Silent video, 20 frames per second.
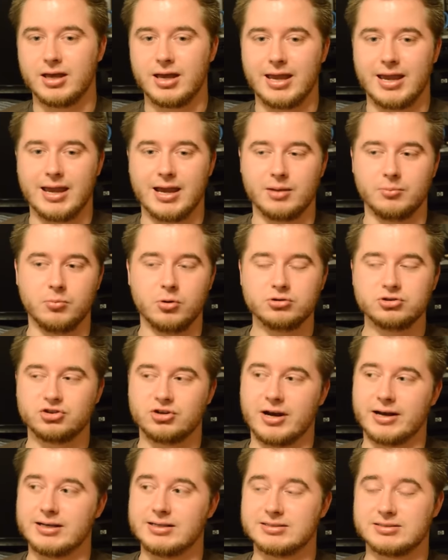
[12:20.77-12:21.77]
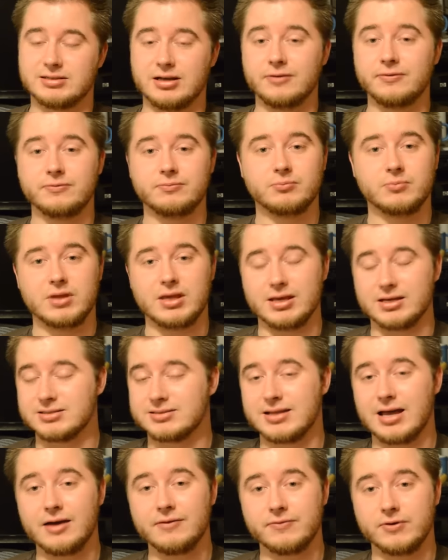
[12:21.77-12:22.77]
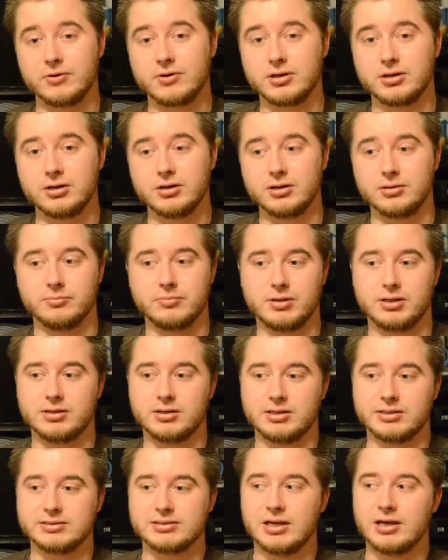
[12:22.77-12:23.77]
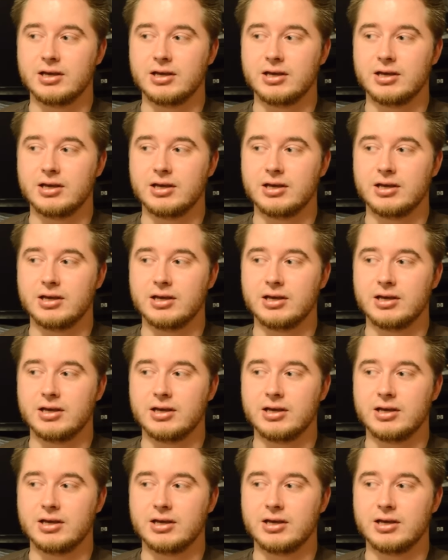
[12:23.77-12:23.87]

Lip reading: And most Chinese stuff is not very good because